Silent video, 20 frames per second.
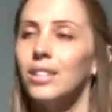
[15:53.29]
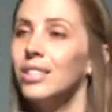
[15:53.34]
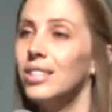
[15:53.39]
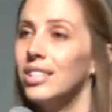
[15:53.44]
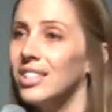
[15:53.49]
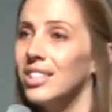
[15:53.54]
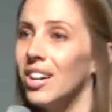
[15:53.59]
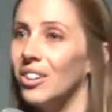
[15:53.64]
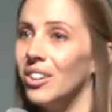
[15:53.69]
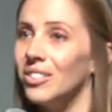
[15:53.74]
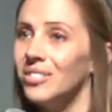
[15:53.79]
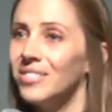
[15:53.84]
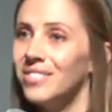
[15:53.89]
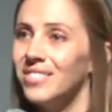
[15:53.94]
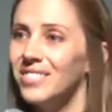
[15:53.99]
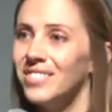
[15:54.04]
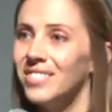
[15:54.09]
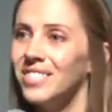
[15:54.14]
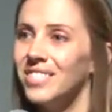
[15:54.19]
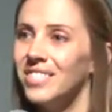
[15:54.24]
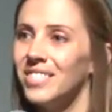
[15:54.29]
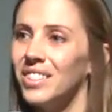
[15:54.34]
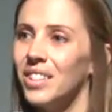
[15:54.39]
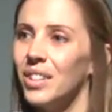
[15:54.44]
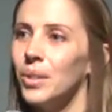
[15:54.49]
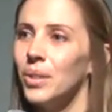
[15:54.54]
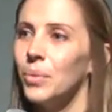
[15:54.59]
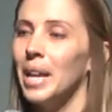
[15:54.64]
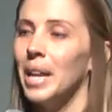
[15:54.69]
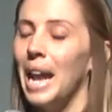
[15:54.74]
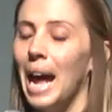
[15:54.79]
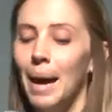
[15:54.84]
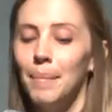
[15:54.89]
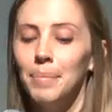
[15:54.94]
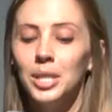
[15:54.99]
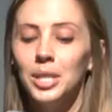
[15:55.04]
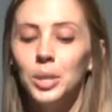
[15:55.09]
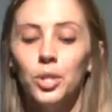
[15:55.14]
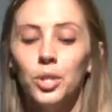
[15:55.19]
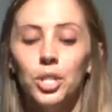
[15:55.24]
So, what
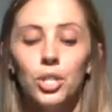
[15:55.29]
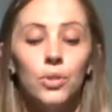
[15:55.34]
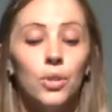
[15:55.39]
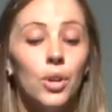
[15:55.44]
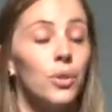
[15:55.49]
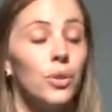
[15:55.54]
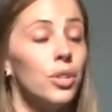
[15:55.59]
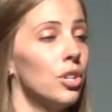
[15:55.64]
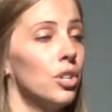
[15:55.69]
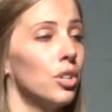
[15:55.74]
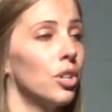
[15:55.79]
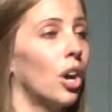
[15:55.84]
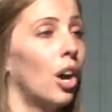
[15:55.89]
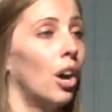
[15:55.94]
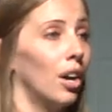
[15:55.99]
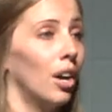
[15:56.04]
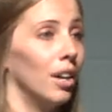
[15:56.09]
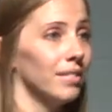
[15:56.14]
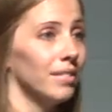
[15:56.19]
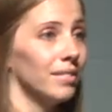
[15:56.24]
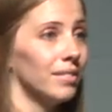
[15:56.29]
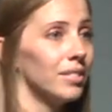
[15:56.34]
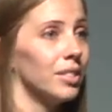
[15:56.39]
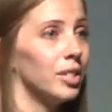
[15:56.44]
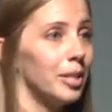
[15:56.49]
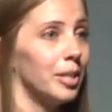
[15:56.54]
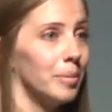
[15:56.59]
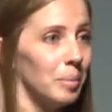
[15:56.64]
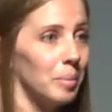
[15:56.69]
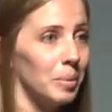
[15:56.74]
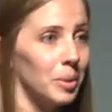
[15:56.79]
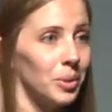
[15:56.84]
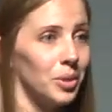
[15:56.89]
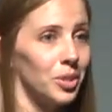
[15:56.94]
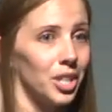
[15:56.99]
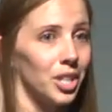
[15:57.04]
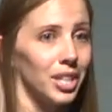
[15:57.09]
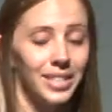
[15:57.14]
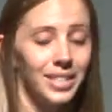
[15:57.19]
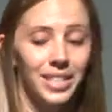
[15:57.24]
happens when you know that you're called to biblical
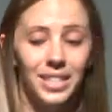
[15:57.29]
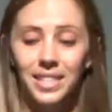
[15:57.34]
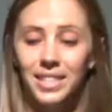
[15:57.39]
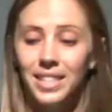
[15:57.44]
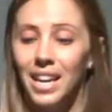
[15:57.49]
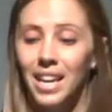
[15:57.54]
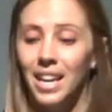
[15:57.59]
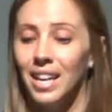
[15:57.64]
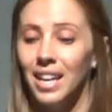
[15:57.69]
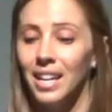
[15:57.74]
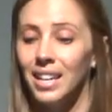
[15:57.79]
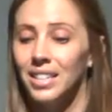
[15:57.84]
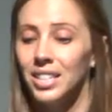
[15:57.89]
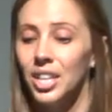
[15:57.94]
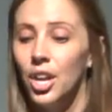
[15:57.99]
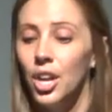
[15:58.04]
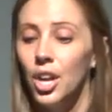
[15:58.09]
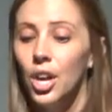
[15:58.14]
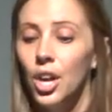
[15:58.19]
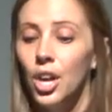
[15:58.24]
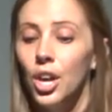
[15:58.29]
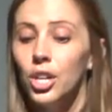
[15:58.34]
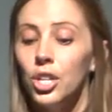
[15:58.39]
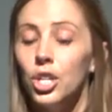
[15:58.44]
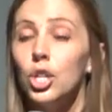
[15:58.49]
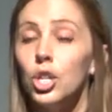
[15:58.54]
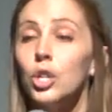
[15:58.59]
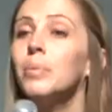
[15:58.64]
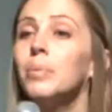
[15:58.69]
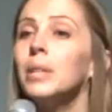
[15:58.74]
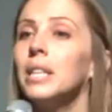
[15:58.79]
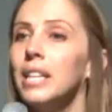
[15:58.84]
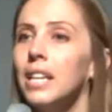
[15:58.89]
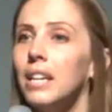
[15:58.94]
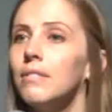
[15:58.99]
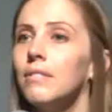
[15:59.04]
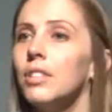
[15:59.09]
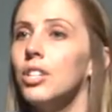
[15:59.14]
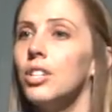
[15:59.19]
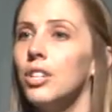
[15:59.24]
justice and you
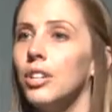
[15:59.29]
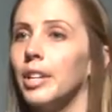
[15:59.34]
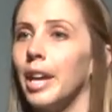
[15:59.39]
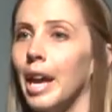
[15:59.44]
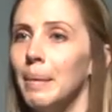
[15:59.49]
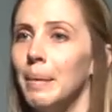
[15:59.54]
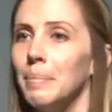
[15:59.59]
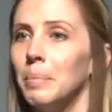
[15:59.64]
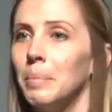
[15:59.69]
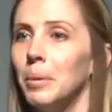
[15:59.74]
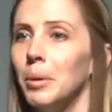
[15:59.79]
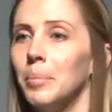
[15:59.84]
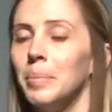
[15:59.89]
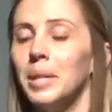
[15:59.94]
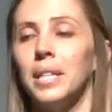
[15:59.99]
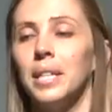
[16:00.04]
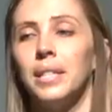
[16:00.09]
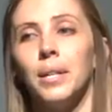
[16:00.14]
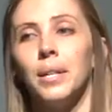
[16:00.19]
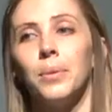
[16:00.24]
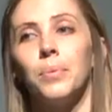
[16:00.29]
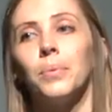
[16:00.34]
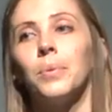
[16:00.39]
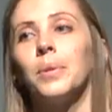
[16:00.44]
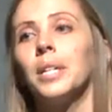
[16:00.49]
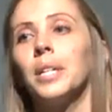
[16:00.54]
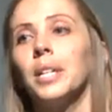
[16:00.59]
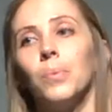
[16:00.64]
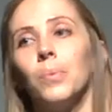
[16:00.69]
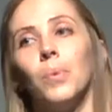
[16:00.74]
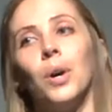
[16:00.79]
believe that you're capable, because I really